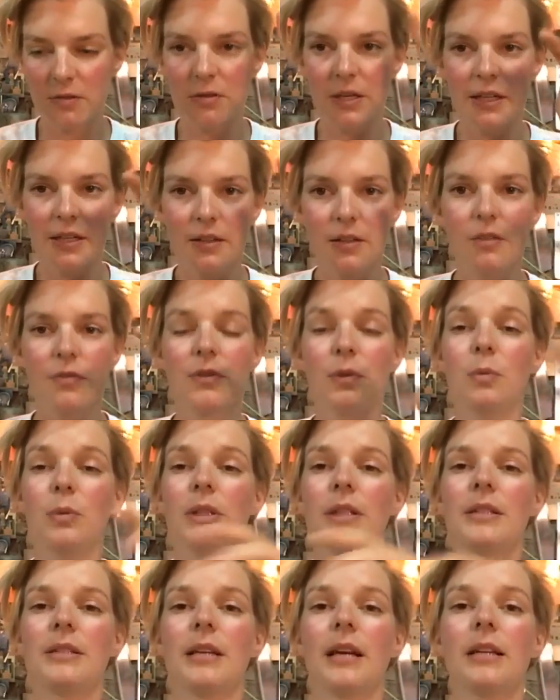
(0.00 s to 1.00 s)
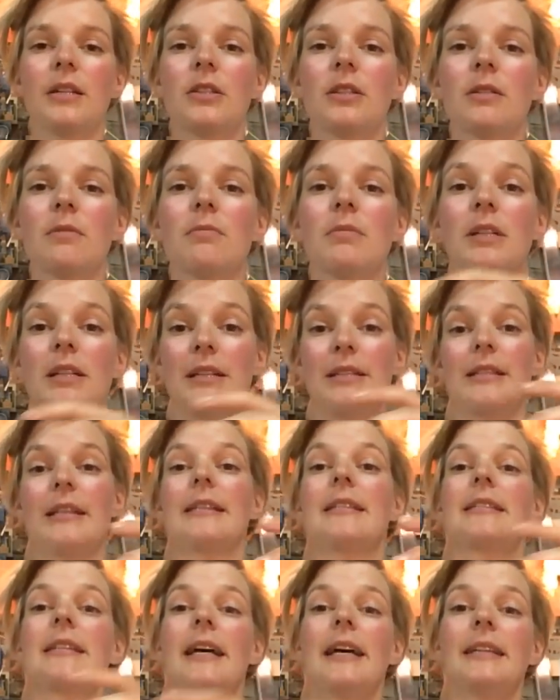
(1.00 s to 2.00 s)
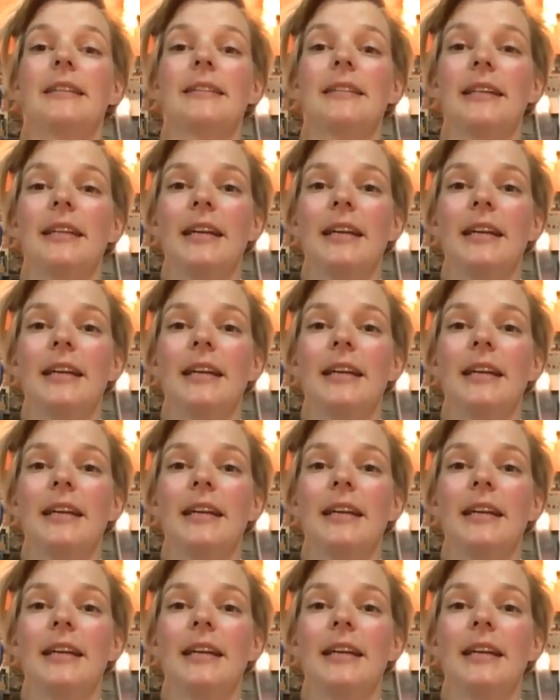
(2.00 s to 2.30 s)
record of the week section, but as I said,